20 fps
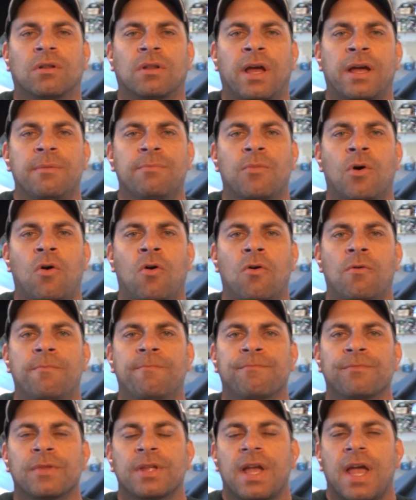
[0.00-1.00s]
light bulb
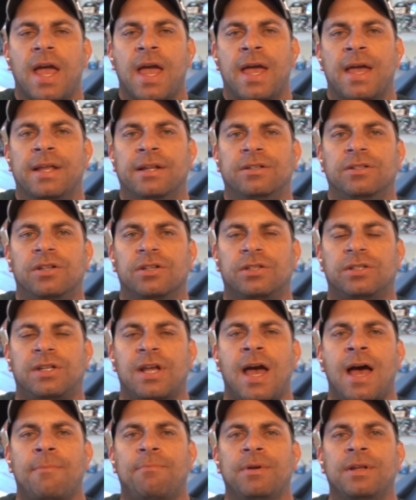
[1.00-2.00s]
and just
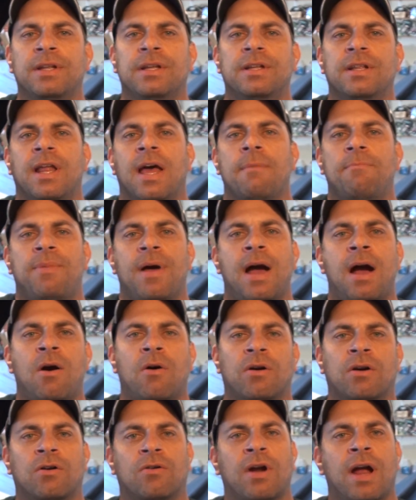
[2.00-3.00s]
tapping into that
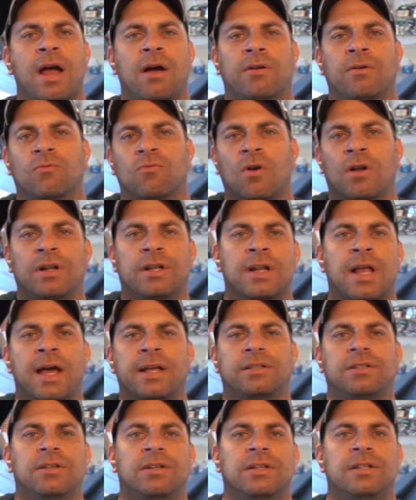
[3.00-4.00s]
power and ground and running
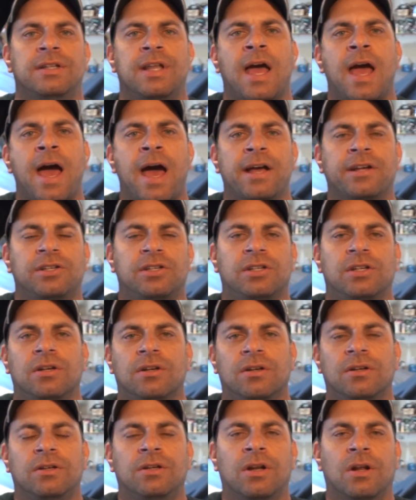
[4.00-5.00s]
that to the dash,
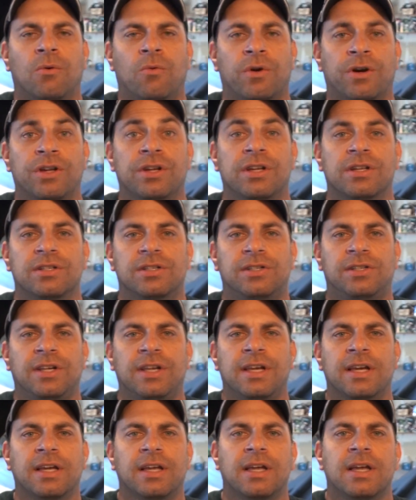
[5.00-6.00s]
you know, where you can
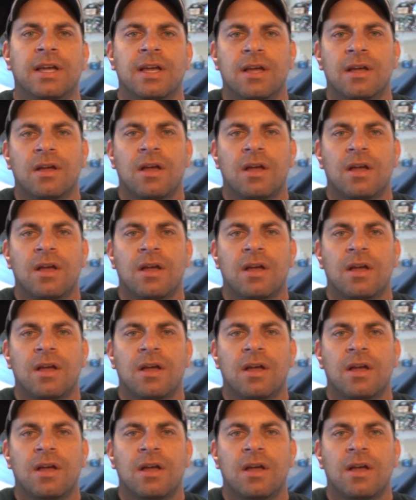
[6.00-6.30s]
see it.